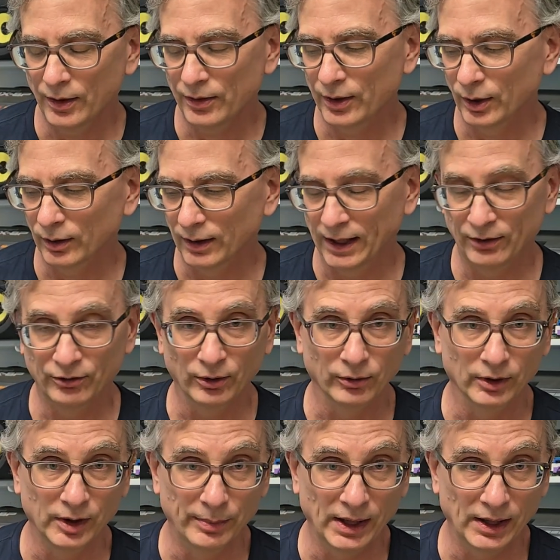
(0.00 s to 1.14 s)
their legs don't
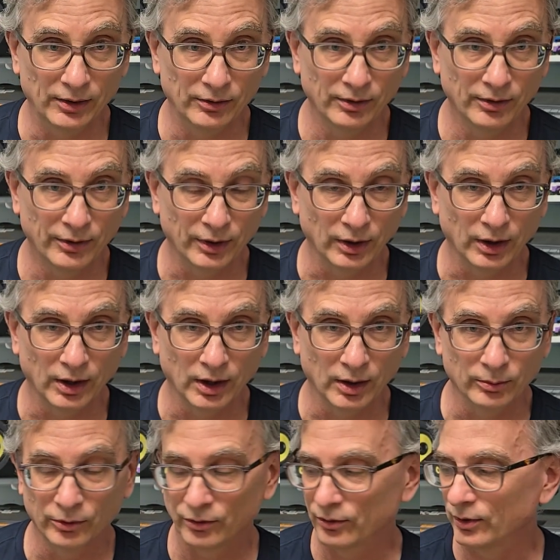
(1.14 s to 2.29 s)
really bend, their
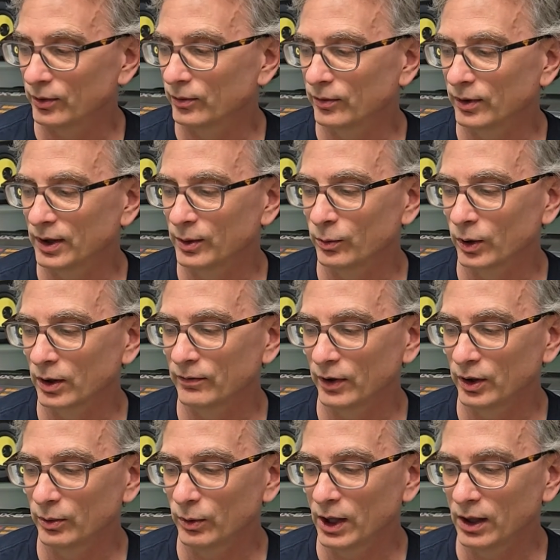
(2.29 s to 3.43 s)
arms don't really work
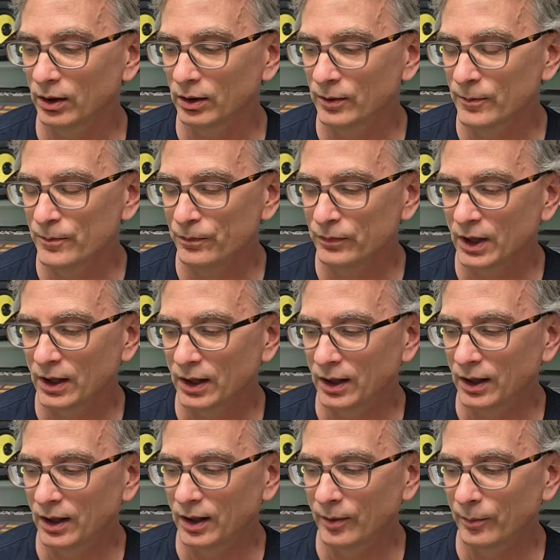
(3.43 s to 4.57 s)
very well,
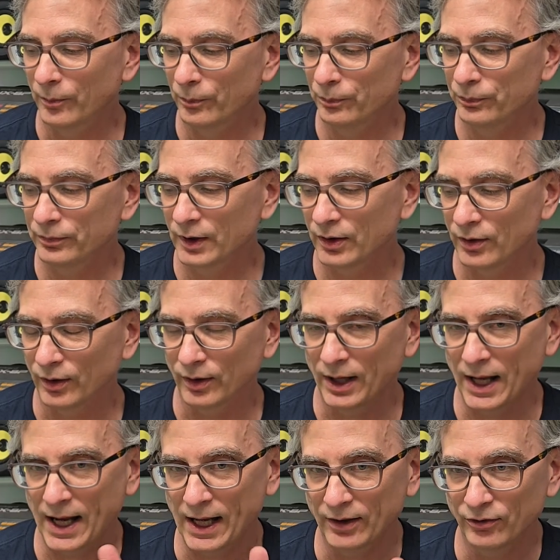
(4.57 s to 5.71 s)
um, their
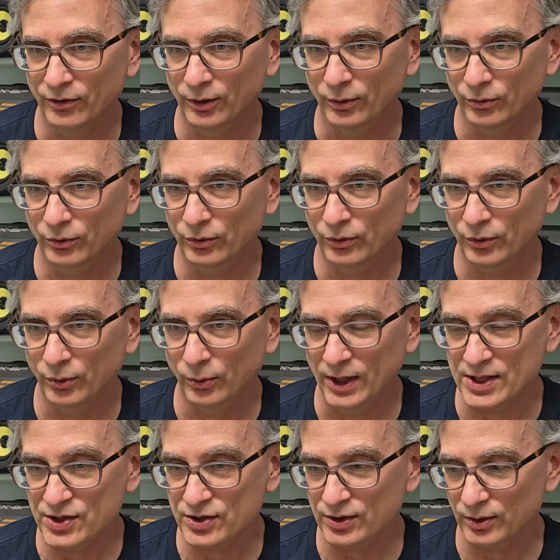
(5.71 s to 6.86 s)
hands don't
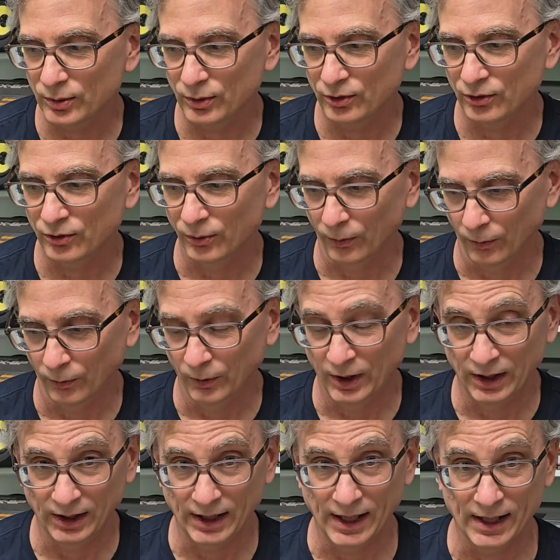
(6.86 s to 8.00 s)
twist, which is a
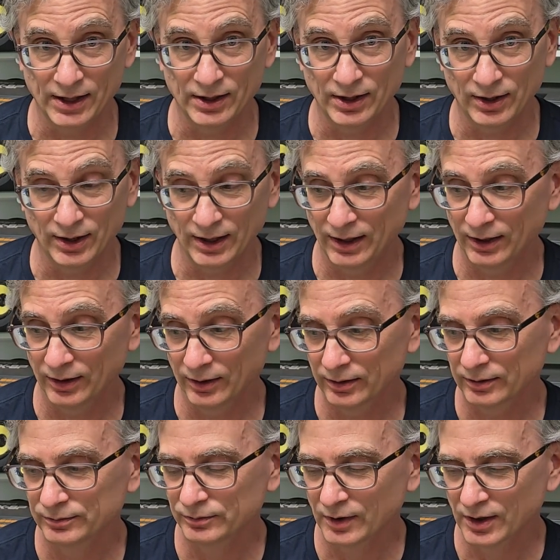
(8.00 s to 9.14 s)
really handy thing.
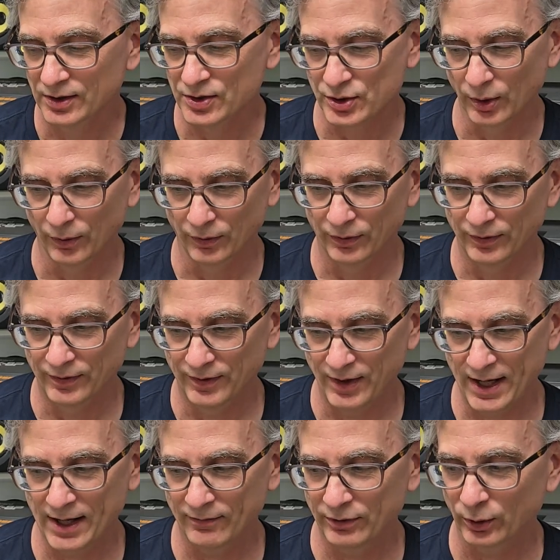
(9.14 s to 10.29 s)
So they
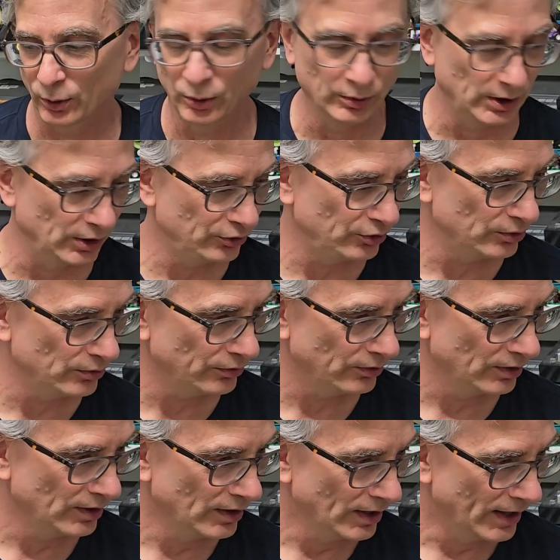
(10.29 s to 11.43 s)
have their own issues,
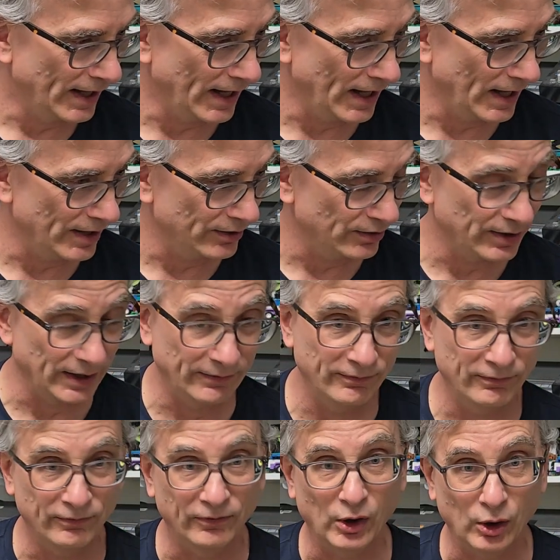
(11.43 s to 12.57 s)
and they
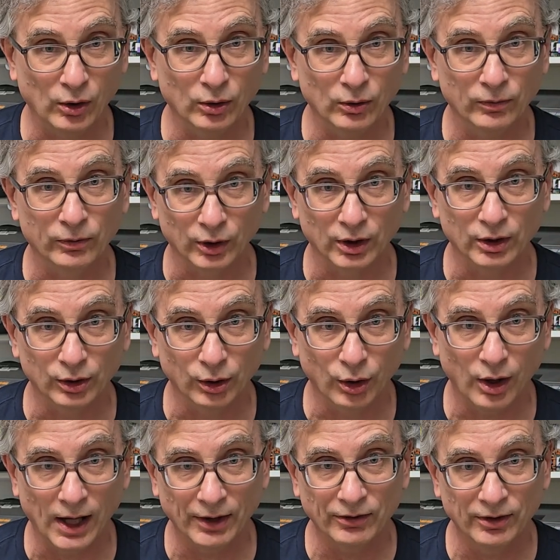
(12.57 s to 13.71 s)
fall over a
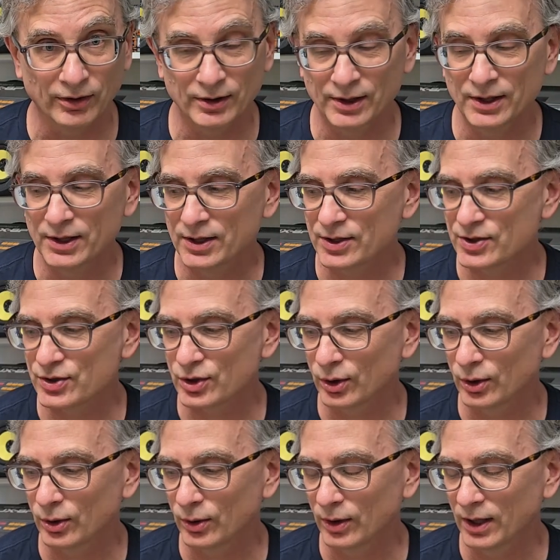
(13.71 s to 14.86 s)
lot.
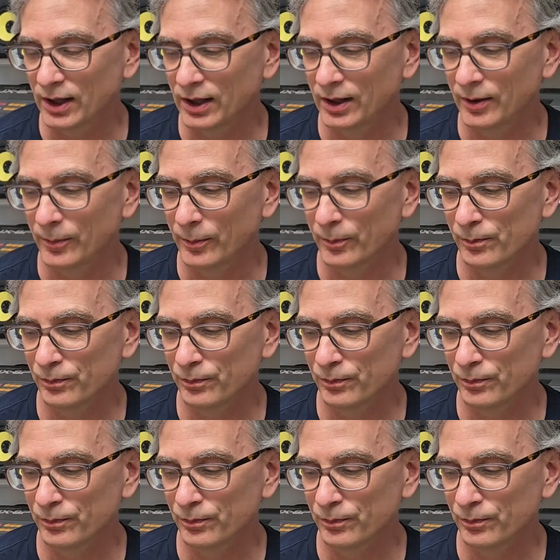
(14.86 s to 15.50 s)
So